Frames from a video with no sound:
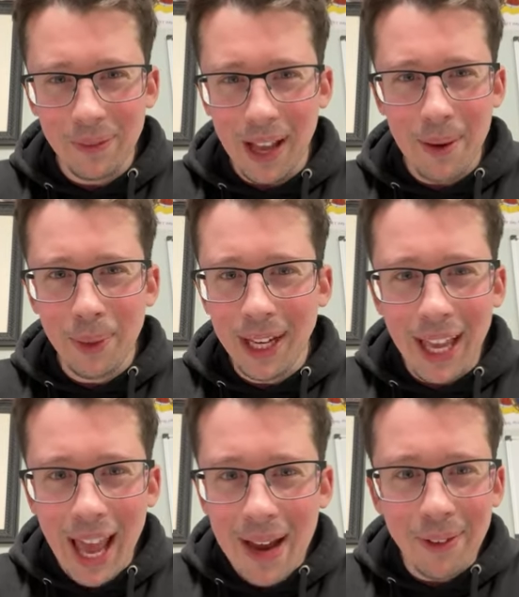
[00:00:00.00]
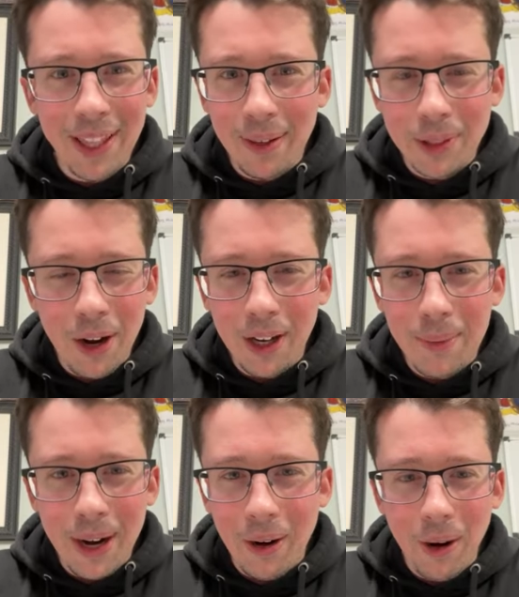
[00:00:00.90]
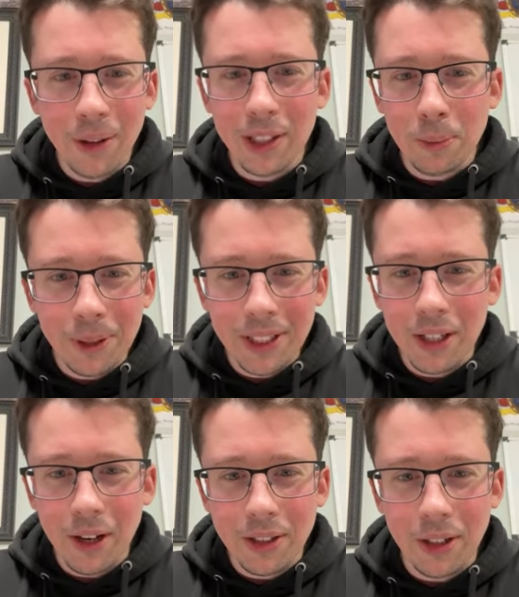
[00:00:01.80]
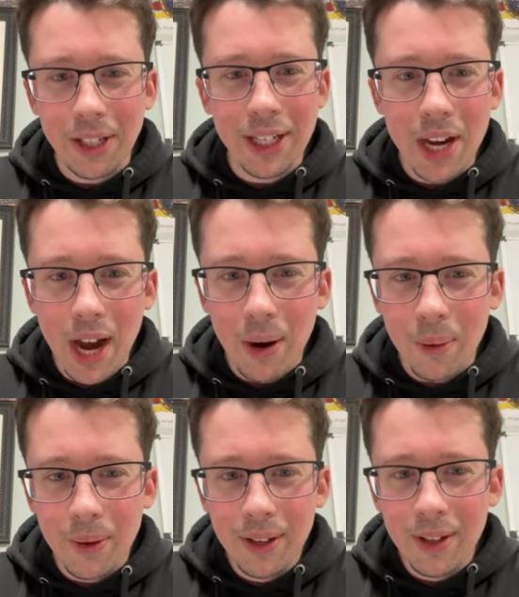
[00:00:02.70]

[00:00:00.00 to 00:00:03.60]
I'm like, everything I'm talking about, all these prison guards already know